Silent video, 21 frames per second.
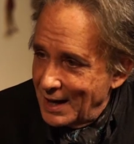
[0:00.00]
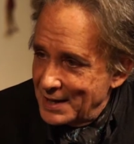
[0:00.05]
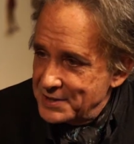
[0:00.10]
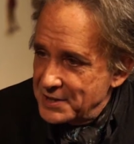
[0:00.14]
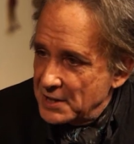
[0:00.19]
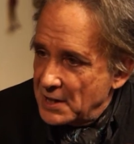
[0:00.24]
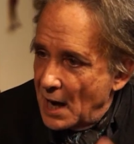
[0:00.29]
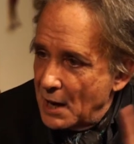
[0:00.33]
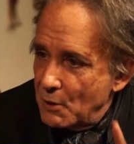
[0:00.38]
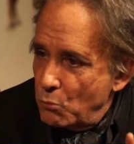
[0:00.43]
I
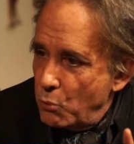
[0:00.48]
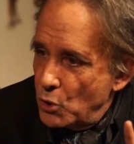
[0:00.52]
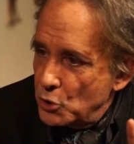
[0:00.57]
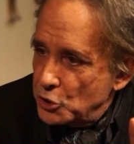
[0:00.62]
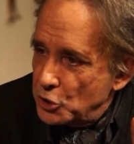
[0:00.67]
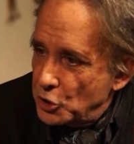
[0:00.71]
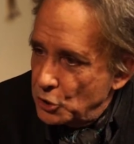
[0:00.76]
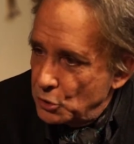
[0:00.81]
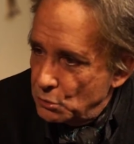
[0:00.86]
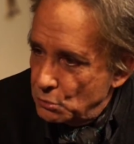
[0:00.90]
said, I
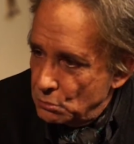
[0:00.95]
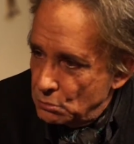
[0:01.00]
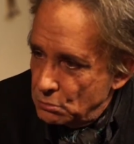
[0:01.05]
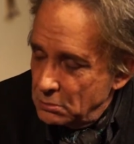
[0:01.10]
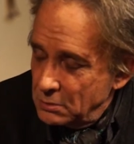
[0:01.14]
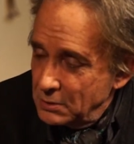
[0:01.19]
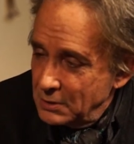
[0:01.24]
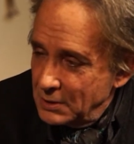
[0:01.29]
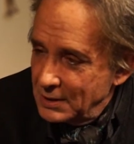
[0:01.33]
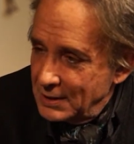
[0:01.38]
want you
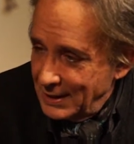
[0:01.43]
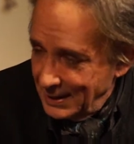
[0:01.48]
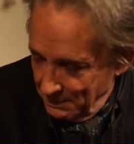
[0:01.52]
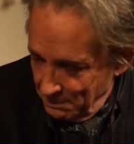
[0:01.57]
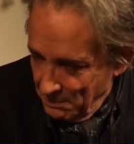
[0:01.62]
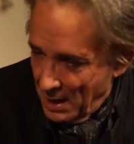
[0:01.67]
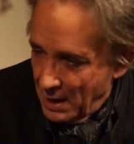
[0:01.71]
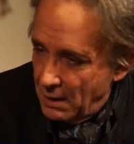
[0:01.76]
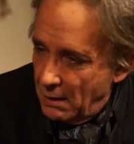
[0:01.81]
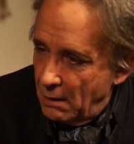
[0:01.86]

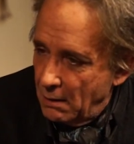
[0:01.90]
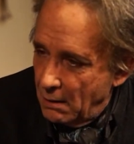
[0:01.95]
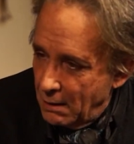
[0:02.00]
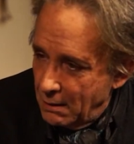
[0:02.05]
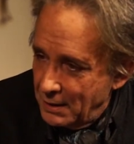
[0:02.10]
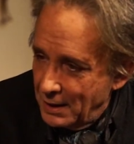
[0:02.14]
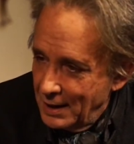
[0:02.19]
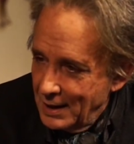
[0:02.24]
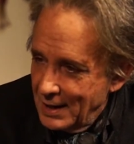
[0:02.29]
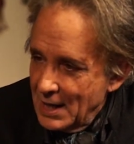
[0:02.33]
in my
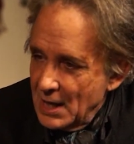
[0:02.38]
heart.